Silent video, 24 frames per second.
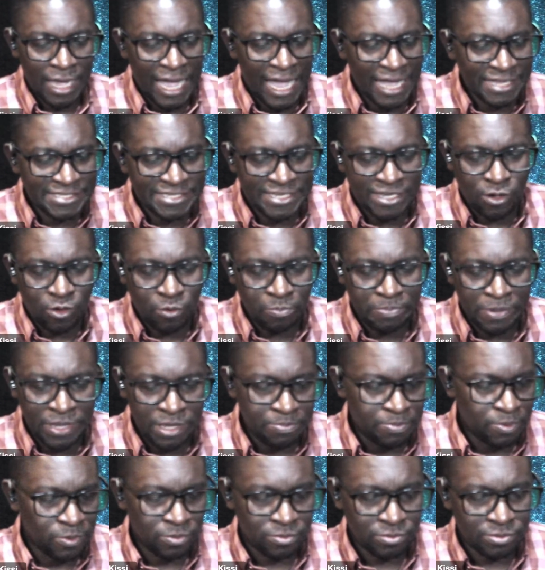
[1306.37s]
I tell
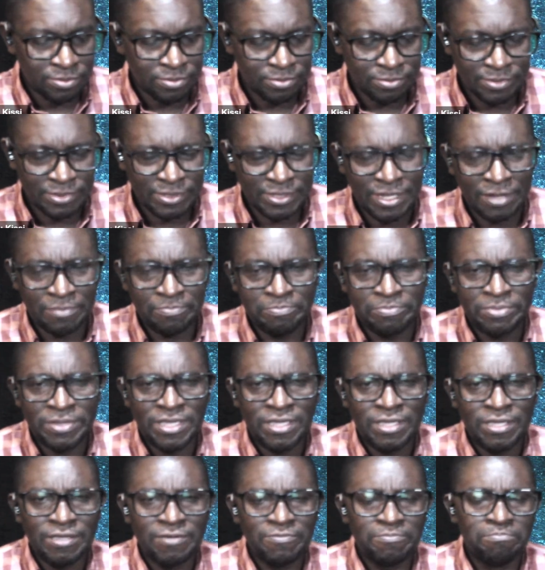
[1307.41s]
people that
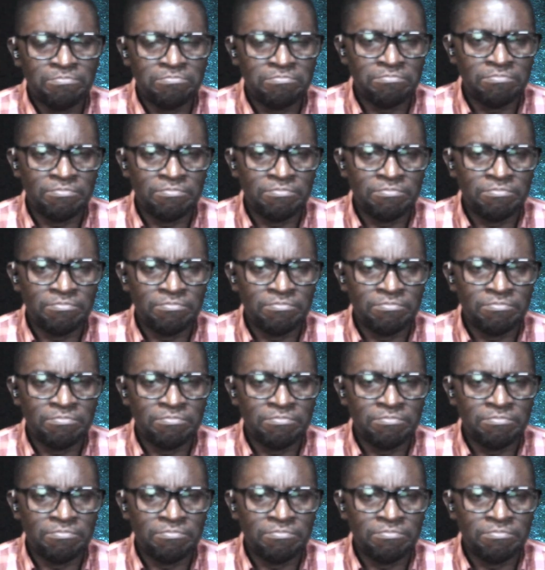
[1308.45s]
be